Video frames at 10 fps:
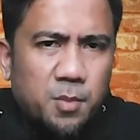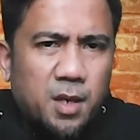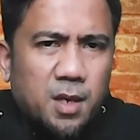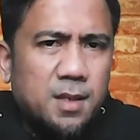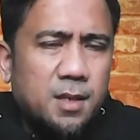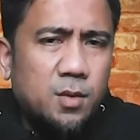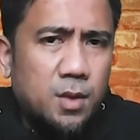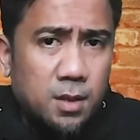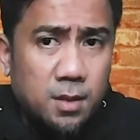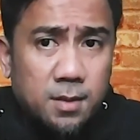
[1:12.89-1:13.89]
Dominguez doesn't
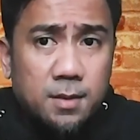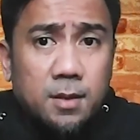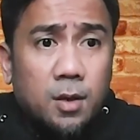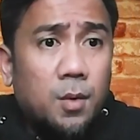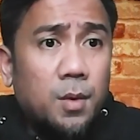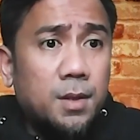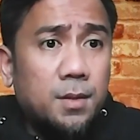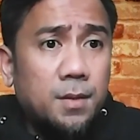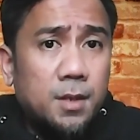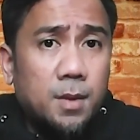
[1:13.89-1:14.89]
want to go
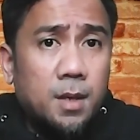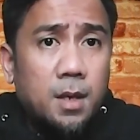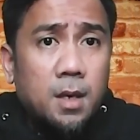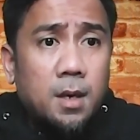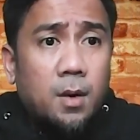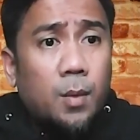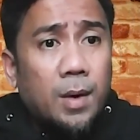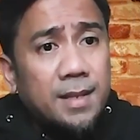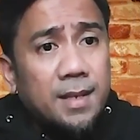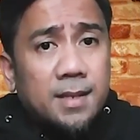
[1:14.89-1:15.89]
into this one.
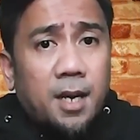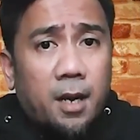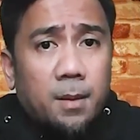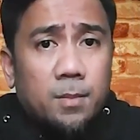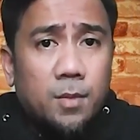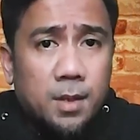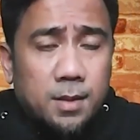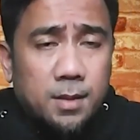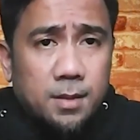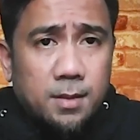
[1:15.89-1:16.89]
Wesley's game
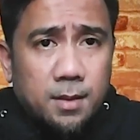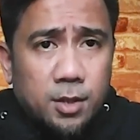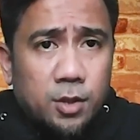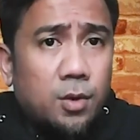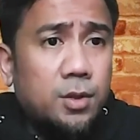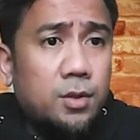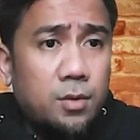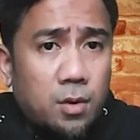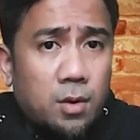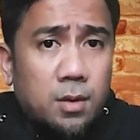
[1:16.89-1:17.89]
was a short
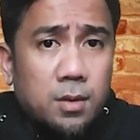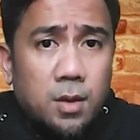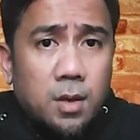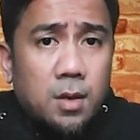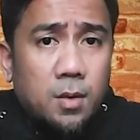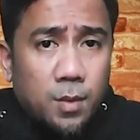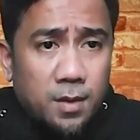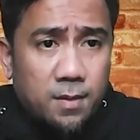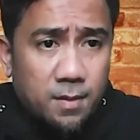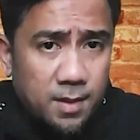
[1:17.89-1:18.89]
draw
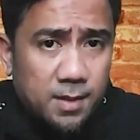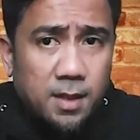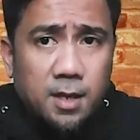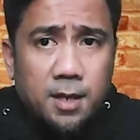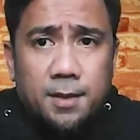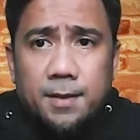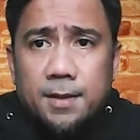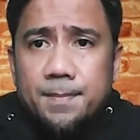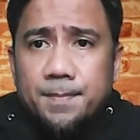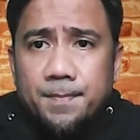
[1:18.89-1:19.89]
with this line. Yeah.